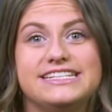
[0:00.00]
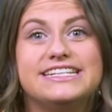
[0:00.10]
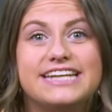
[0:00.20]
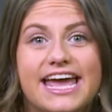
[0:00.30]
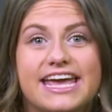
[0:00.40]
And
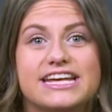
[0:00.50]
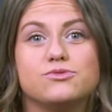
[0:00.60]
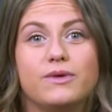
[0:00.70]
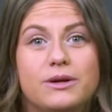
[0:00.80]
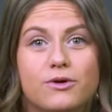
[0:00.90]
today,
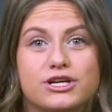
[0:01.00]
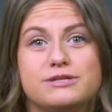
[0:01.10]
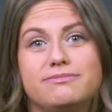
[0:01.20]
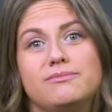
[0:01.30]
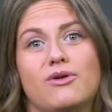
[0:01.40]
as we
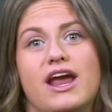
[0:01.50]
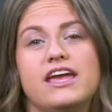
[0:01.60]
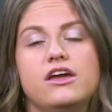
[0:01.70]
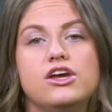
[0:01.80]
worship and pray,